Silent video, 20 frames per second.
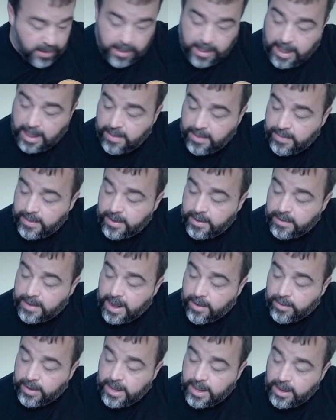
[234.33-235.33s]
and then
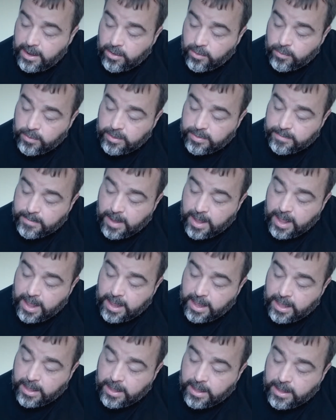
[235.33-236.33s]
down here with my
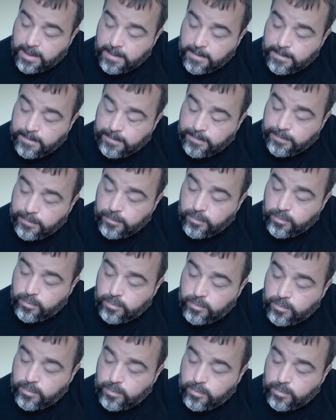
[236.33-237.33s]

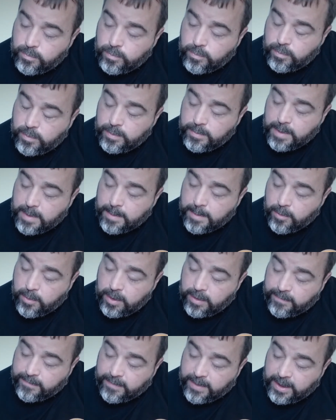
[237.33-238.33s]

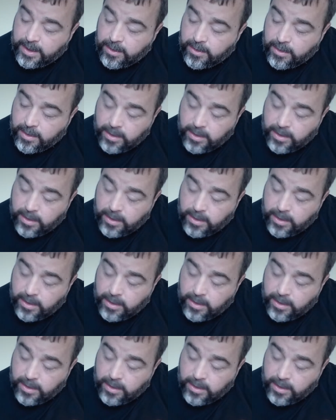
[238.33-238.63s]
pointer finger